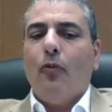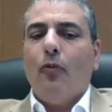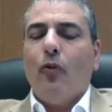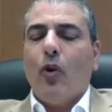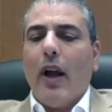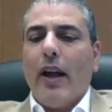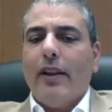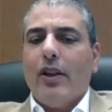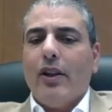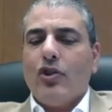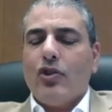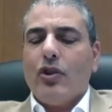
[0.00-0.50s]

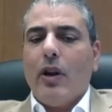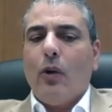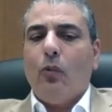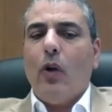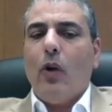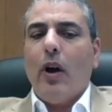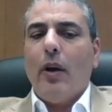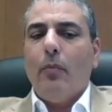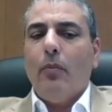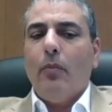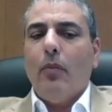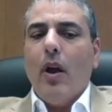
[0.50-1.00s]
for additional
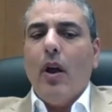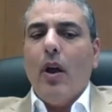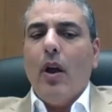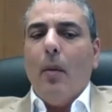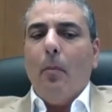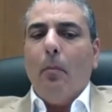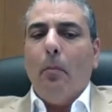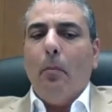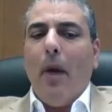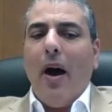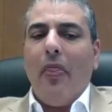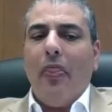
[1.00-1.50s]
1
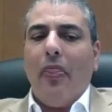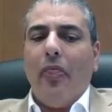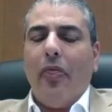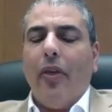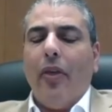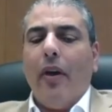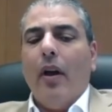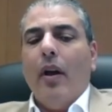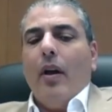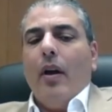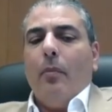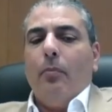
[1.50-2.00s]

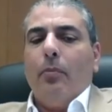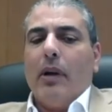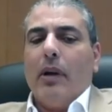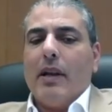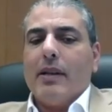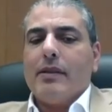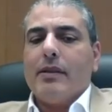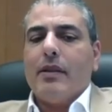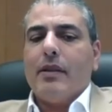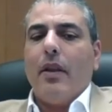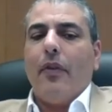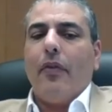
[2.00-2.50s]
month plus